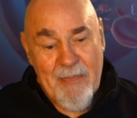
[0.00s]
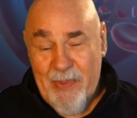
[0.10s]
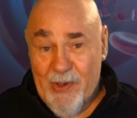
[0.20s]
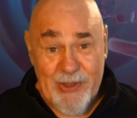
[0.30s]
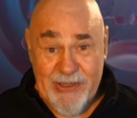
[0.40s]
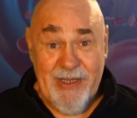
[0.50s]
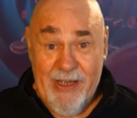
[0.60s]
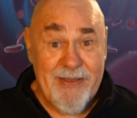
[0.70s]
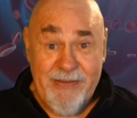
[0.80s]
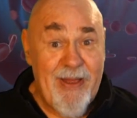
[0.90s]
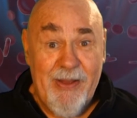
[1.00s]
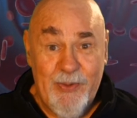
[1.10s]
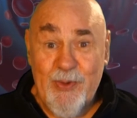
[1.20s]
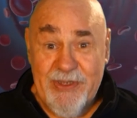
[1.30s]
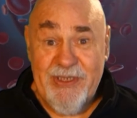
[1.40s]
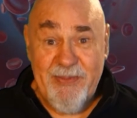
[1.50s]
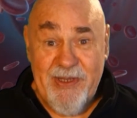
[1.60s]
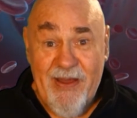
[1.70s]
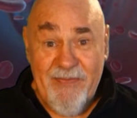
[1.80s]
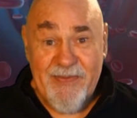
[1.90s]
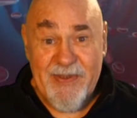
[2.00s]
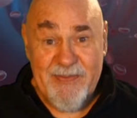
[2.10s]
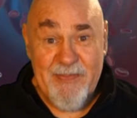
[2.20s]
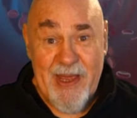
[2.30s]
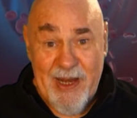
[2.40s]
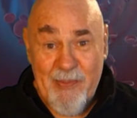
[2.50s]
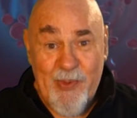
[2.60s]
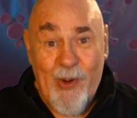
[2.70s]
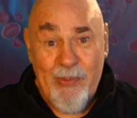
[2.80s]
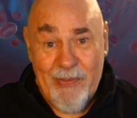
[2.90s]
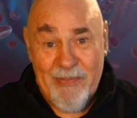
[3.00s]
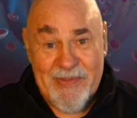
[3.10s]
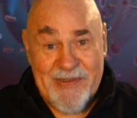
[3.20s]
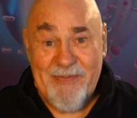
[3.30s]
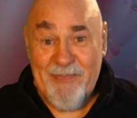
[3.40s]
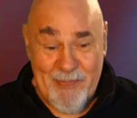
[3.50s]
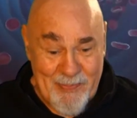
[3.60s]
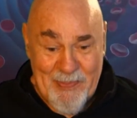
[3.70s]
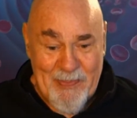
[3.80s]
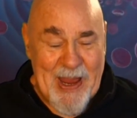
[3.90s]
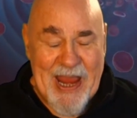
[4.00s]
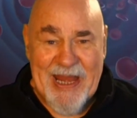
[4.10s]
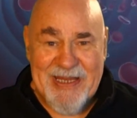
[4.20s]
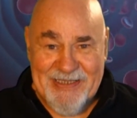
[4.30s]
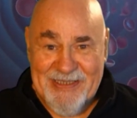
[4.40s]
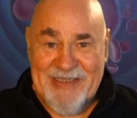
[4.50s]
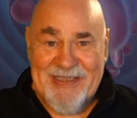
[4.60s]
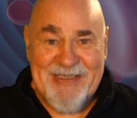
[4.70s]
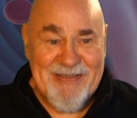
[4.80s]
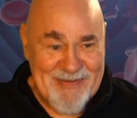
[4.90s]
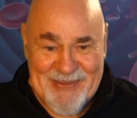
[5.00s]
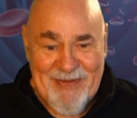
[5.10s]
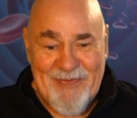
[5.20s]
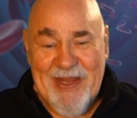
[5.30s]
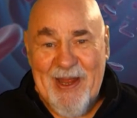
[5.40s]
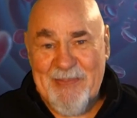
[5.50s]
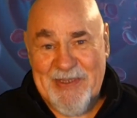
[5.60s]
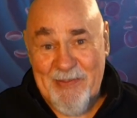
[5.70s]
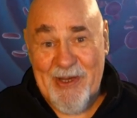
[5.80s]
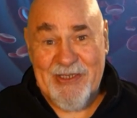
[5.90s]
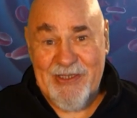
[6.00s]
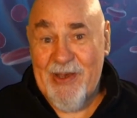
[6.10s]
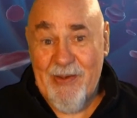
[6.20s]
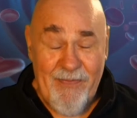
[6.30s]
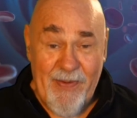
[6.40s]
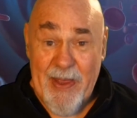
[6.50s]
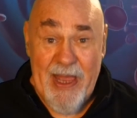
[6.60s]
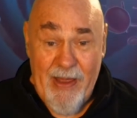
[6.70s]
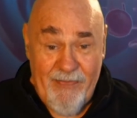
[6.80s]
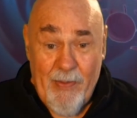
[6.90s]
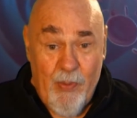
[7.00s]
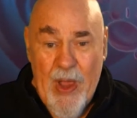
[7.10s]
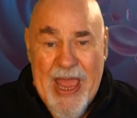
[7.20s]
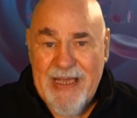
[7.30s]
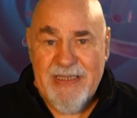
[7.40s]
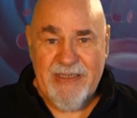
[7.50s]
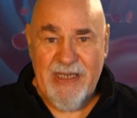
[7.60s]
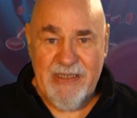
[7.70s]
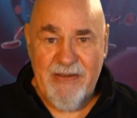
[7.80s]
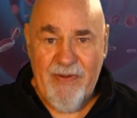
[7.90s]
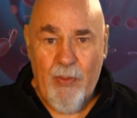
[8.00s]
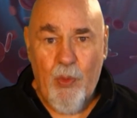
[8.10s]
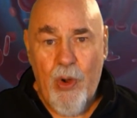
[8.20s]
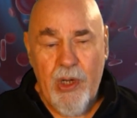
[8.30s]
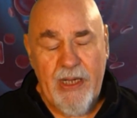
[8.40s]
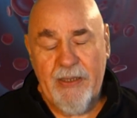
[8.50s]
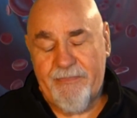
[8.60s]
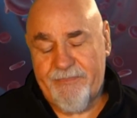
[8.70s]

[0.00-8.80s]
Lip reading: Because I don't seem to have as many problems, pains and stiffening up so much if I'm exercising, if I'm walking.